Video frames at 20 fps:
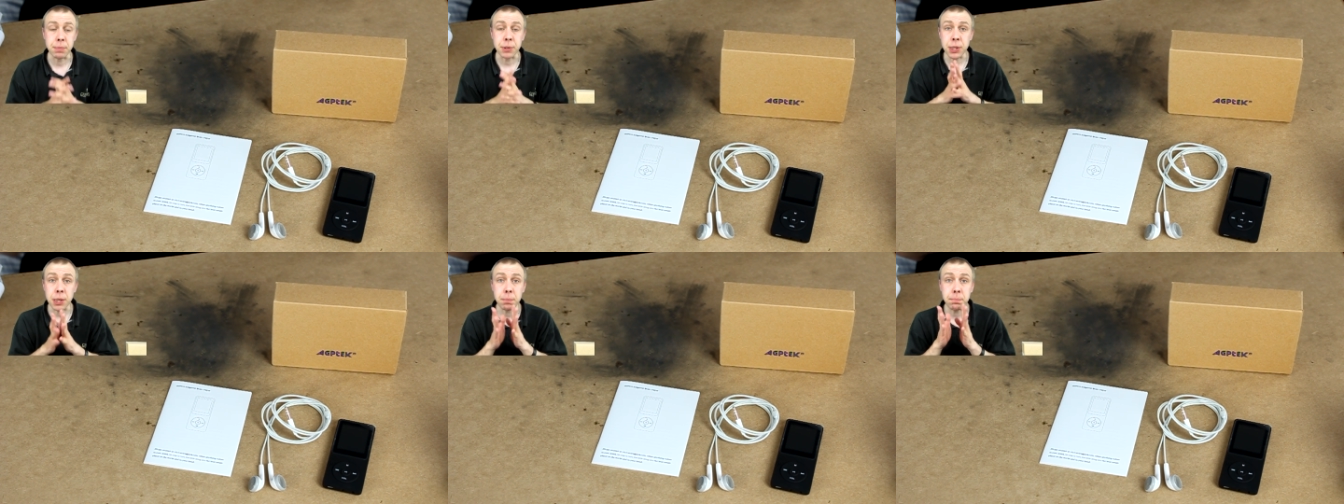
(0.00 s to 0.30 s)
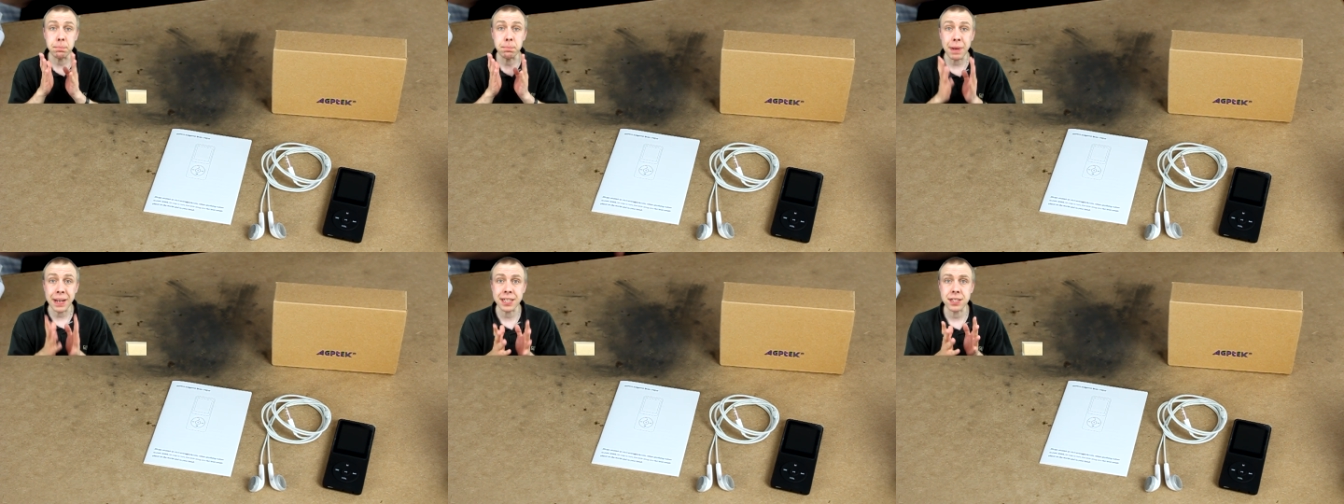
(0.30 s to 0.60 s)
But the
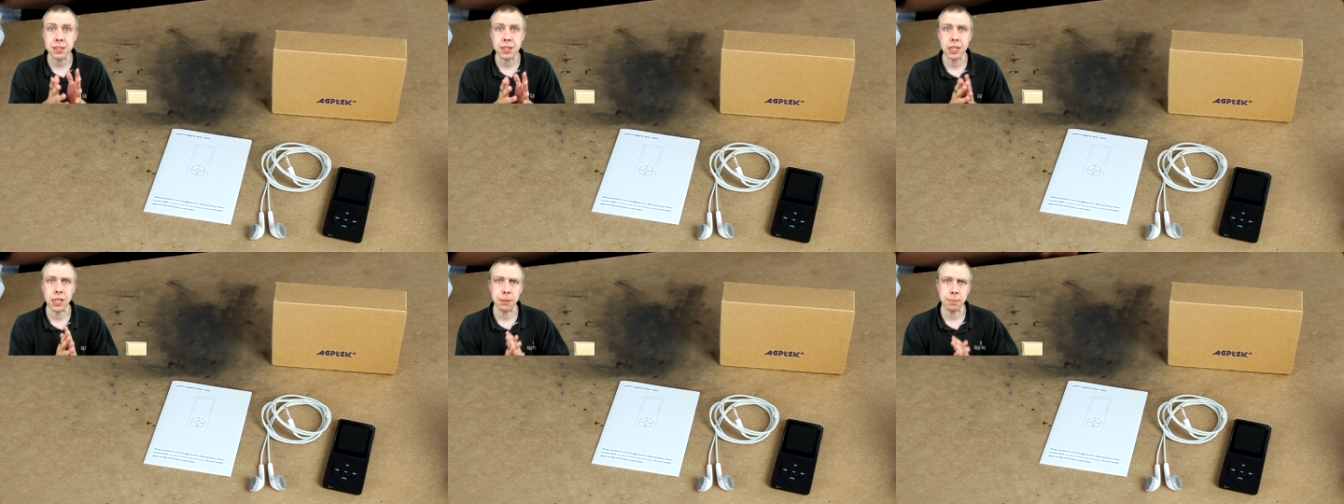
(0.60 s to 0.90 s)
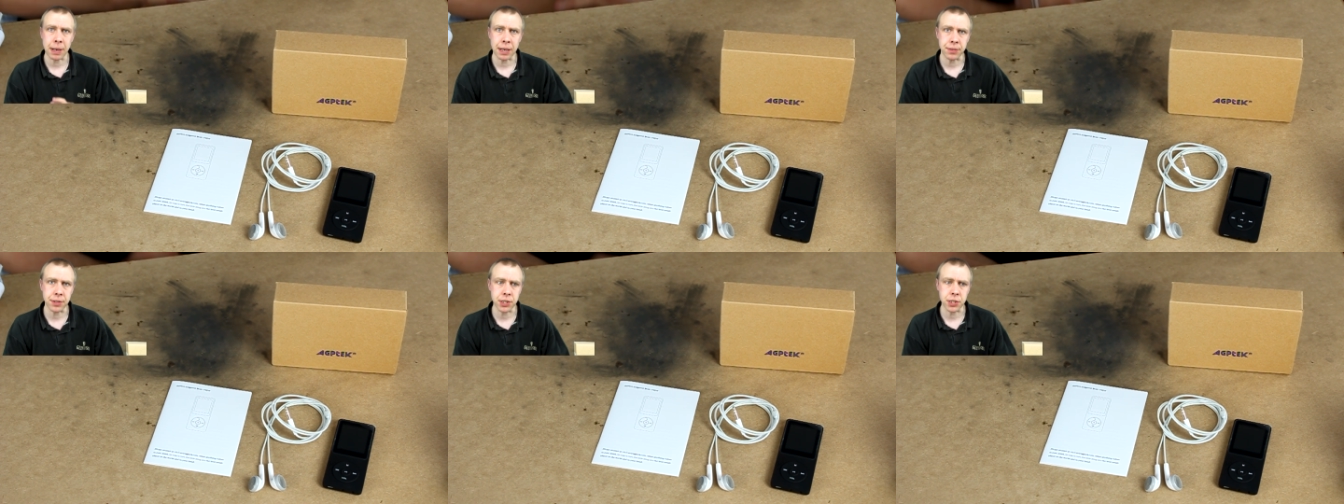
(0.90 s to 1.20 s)
best thing
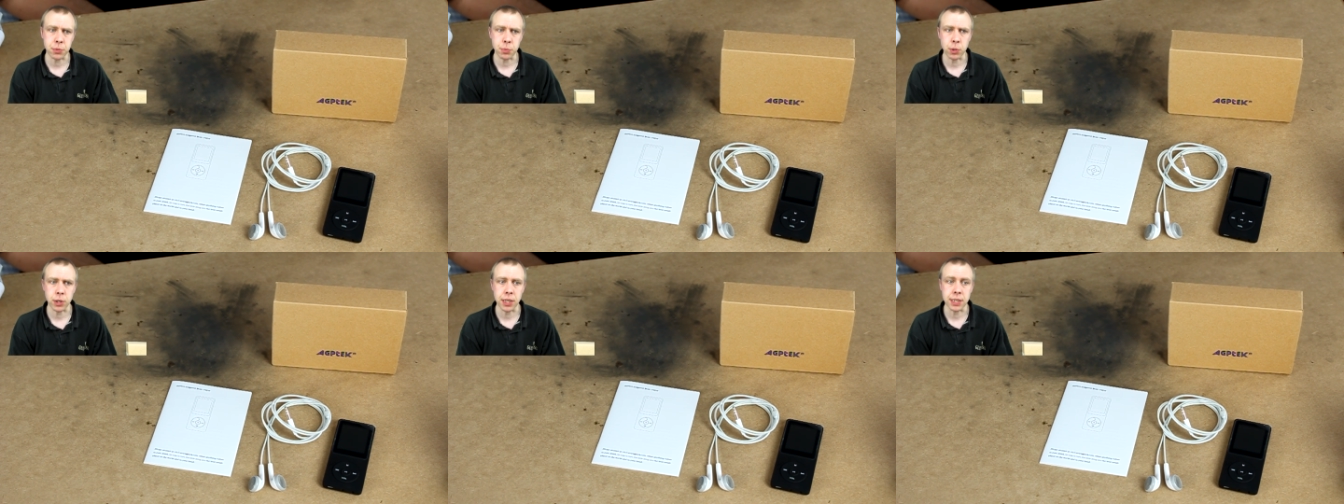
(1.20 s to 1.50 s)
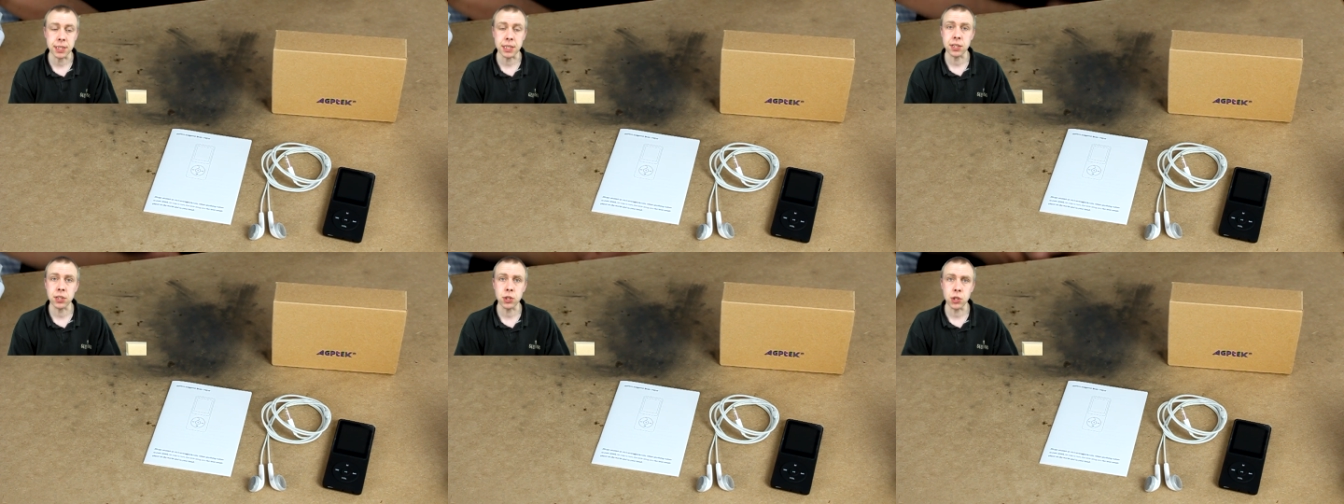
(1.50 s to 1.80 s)
about this one
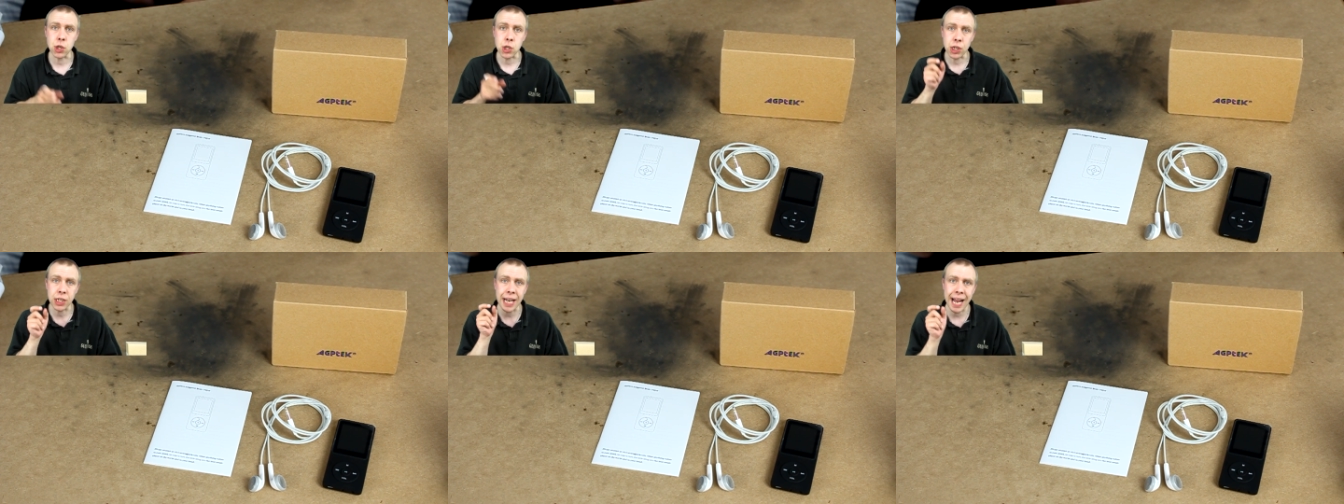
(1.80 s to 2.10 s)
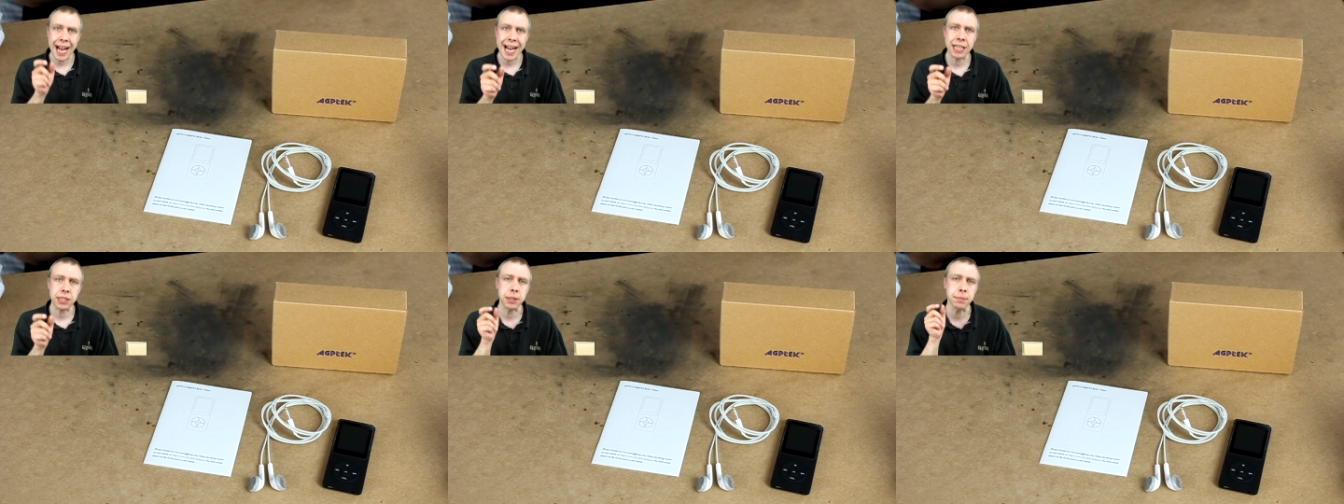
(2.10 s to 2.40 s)
is that you can
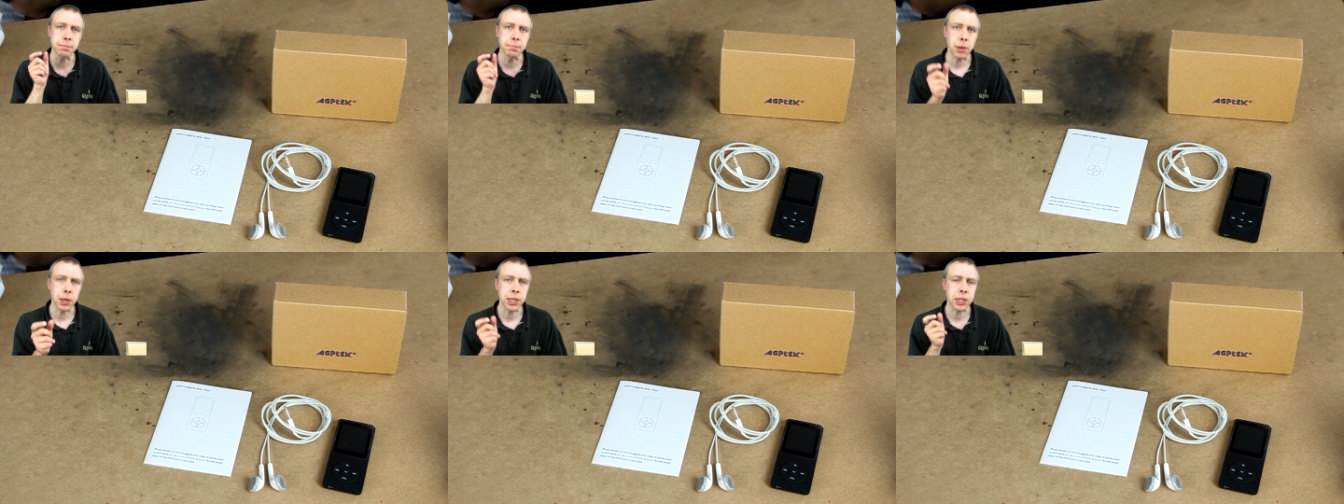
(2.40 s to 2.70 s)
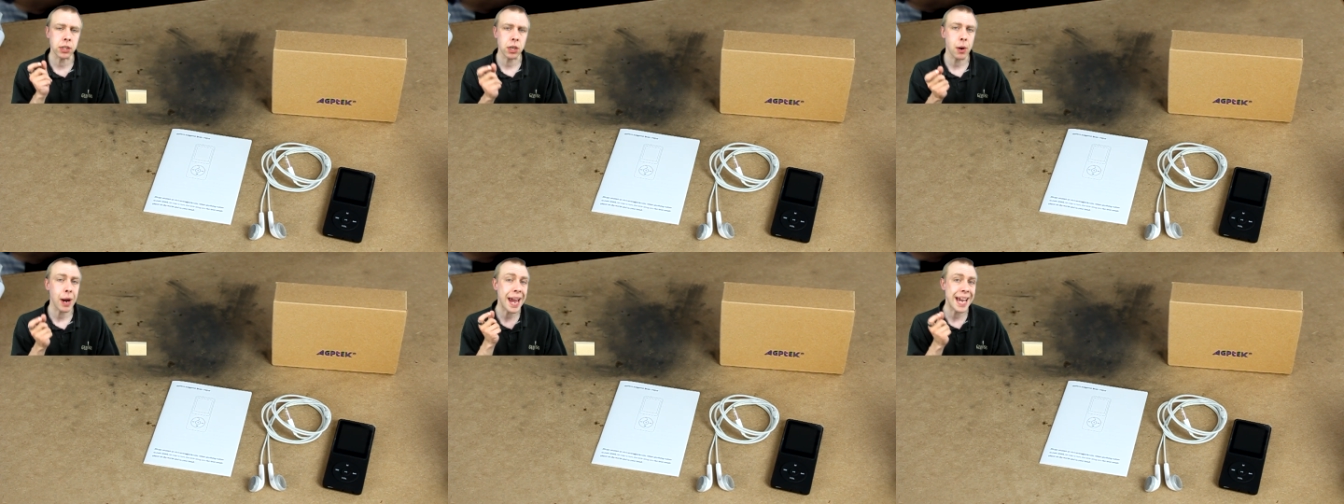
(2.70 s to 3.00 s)
add a
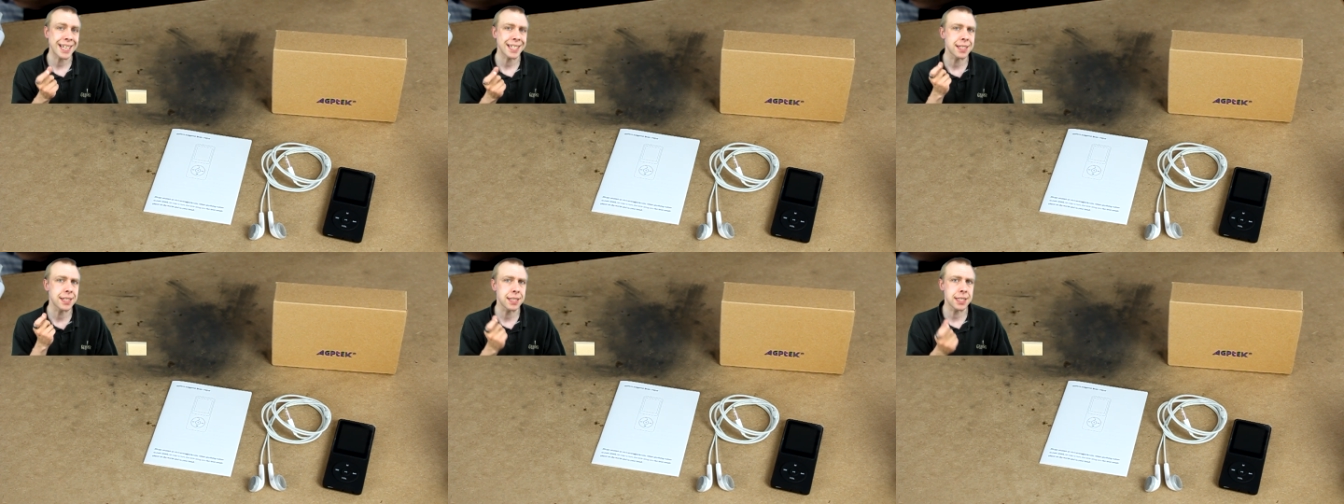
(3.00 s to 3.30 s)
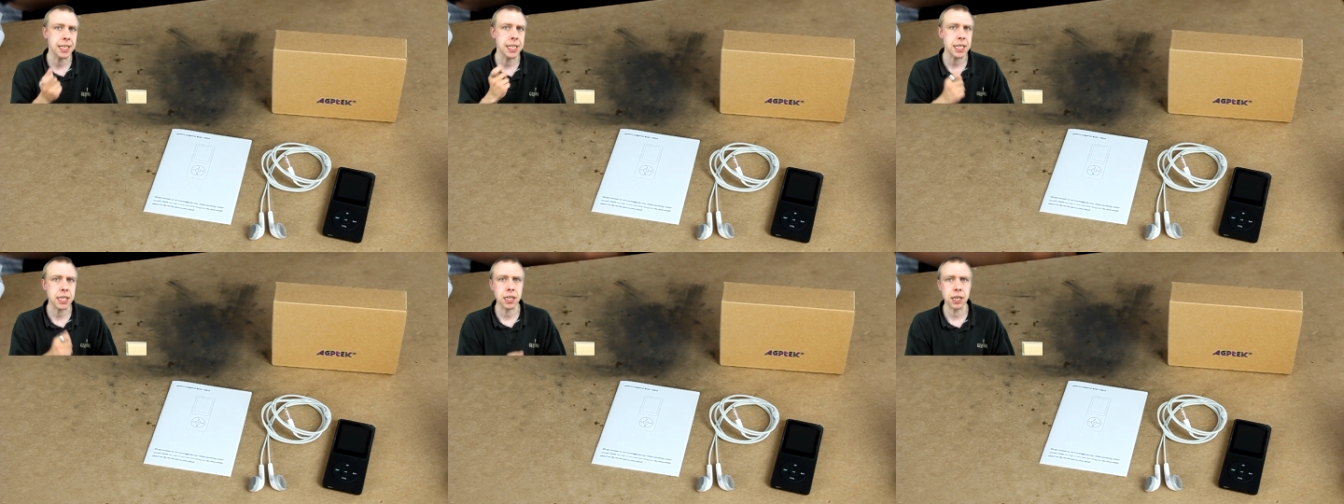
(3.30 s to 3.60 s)
micro
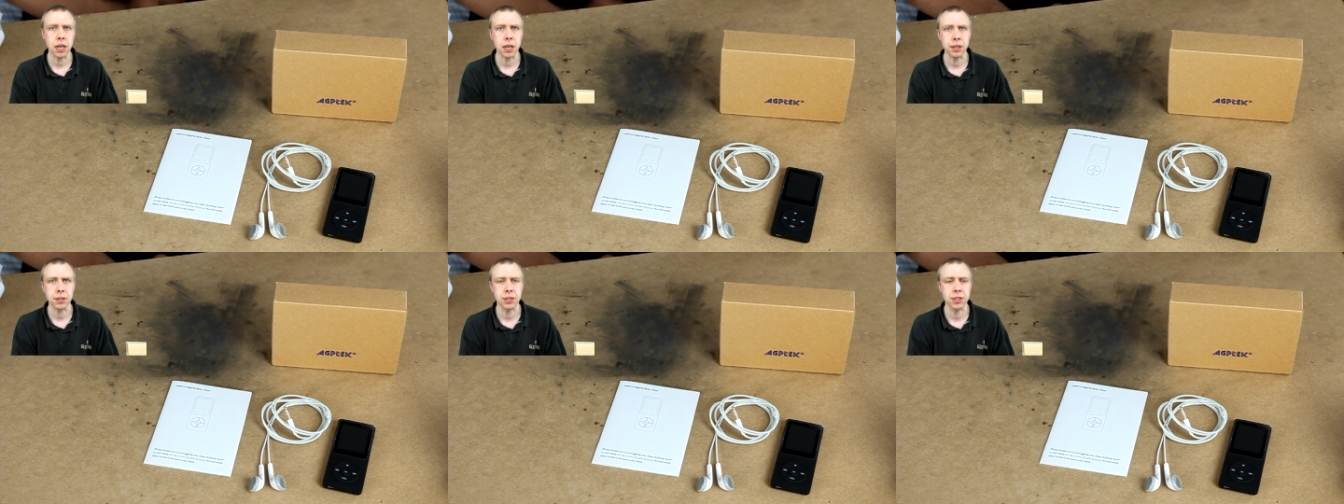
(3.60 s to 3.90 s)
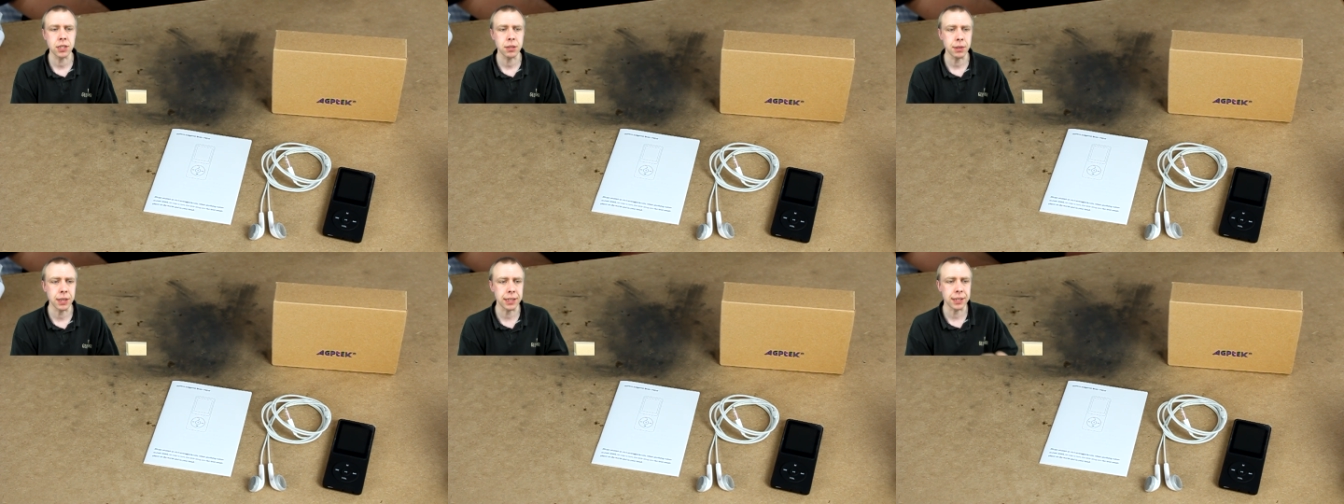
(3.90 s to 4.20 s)
SD card
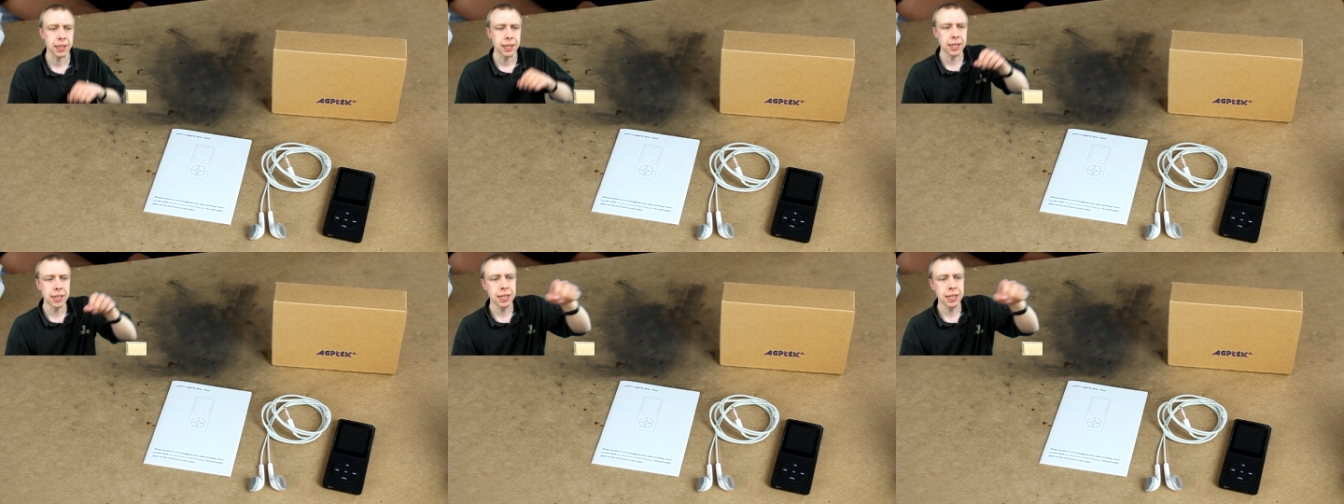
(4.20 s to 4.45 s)
to it.